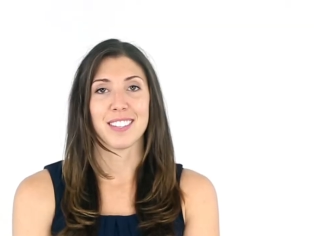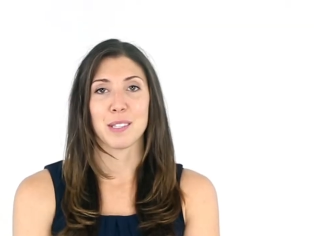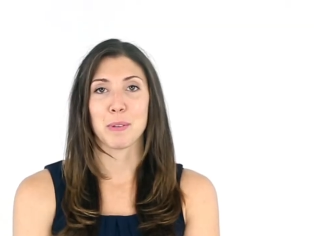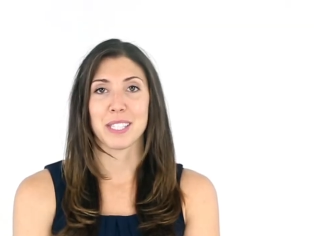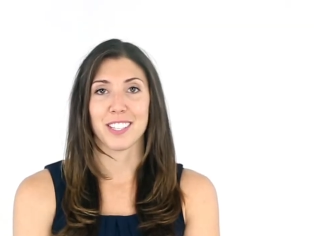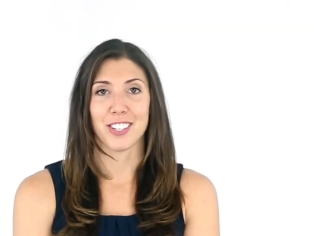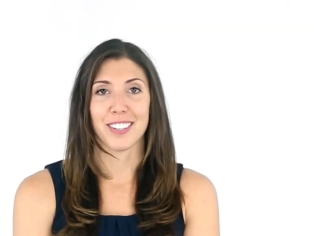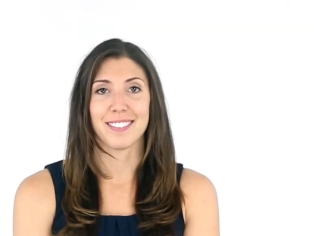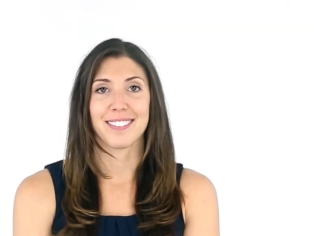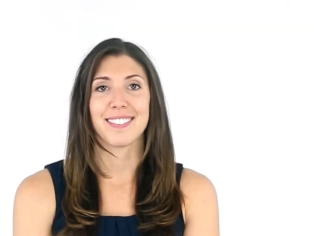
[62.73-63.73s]
in this
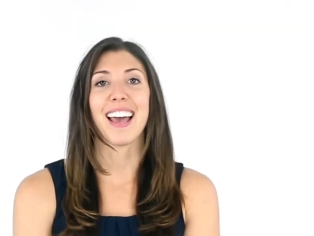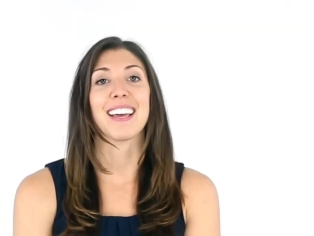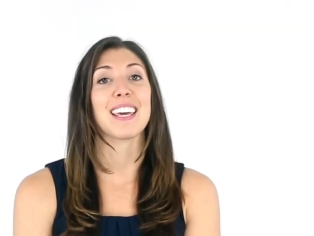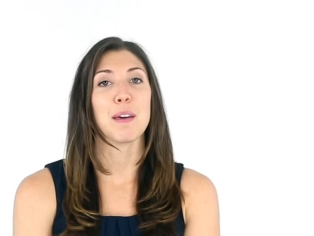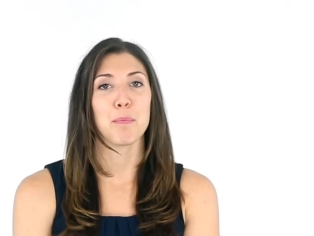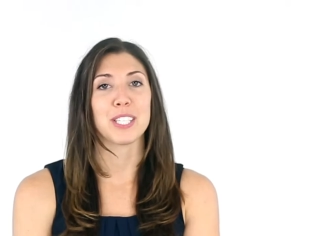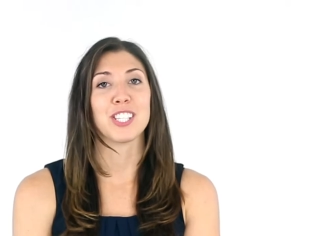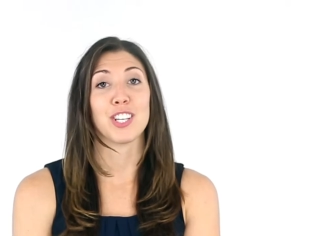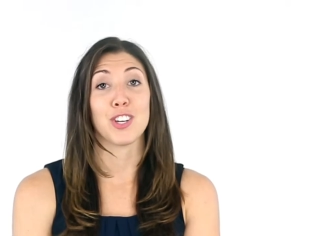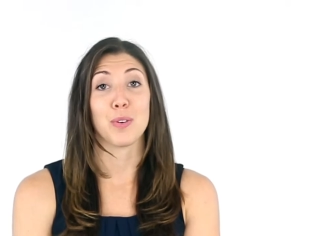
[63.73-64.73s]
position, and keep
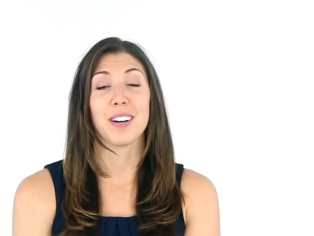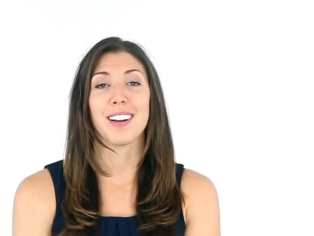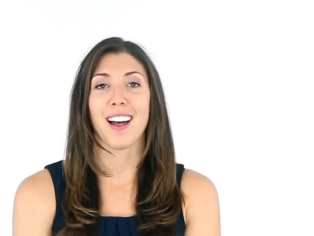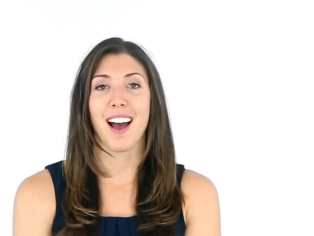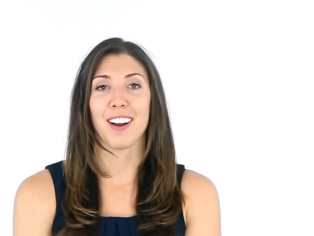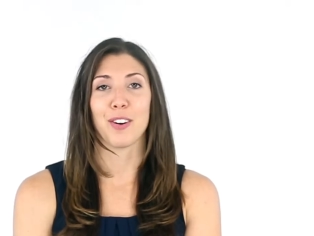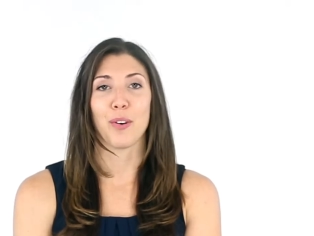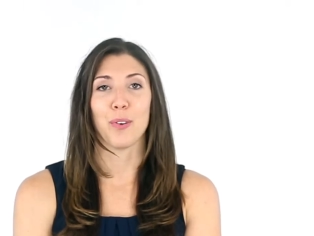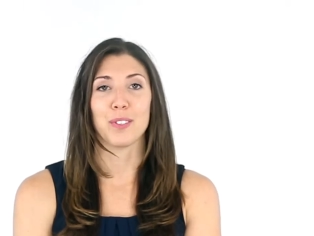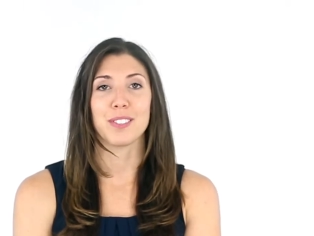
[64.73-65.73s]
reaching newer and higher
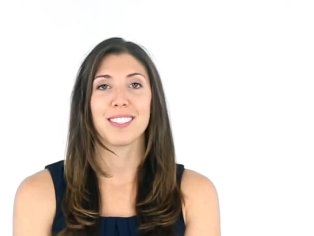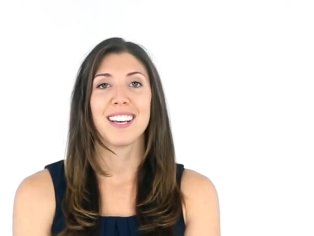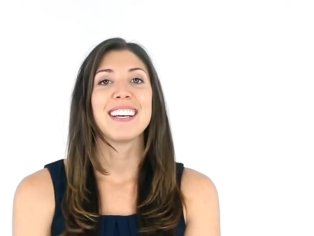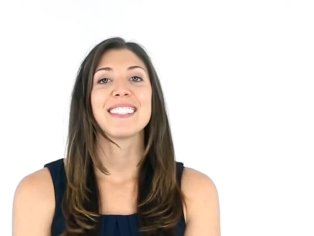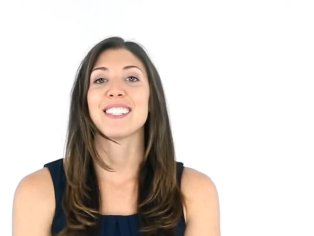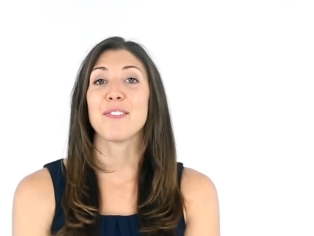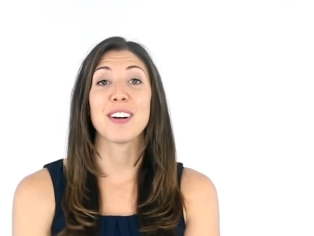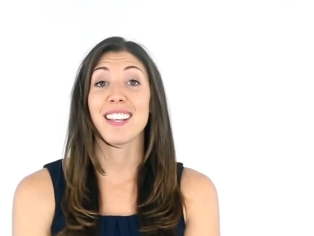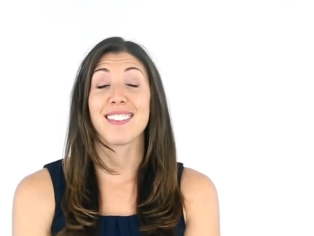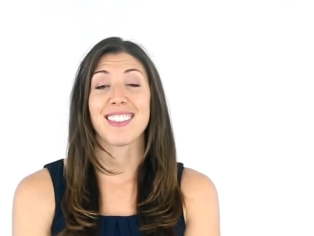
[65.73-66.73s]
goals stuff
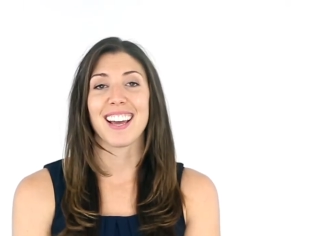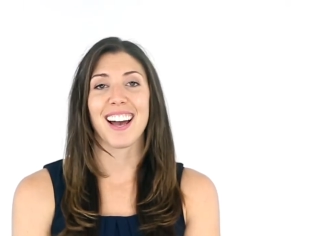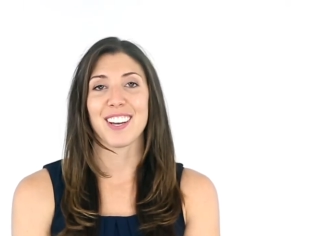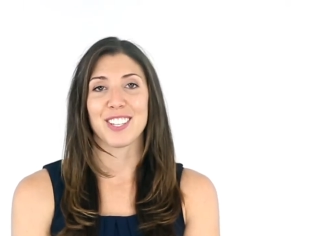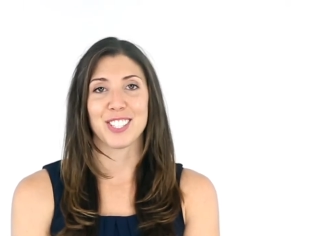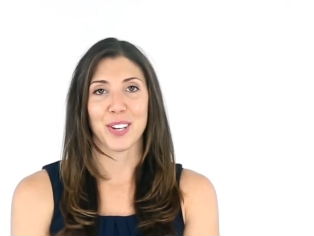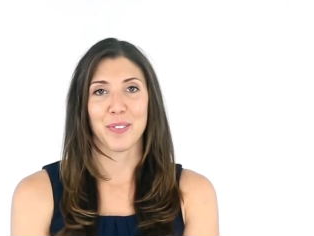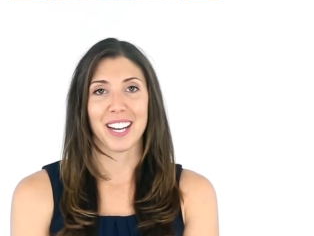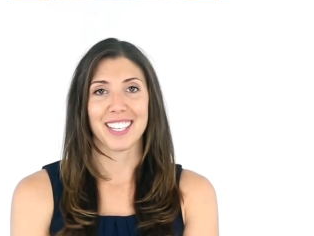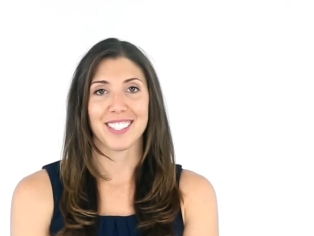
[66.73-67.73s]
I didn't think I could do
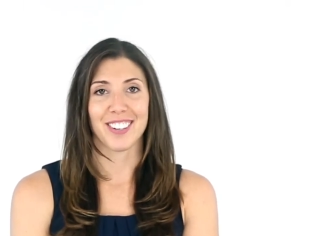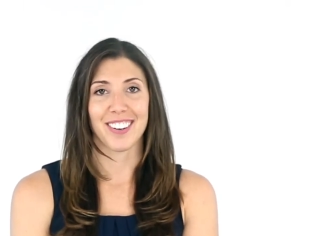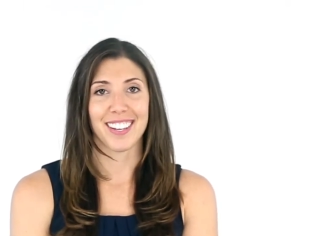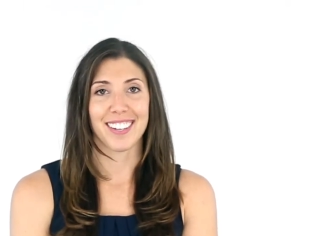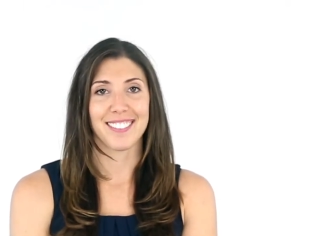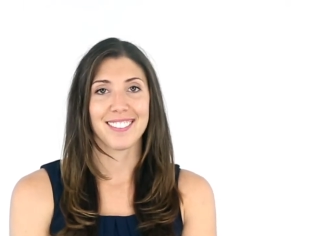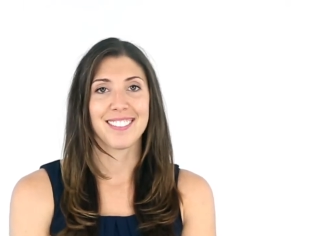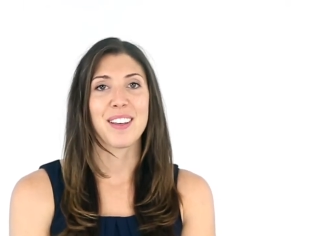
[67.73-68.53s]
when I started.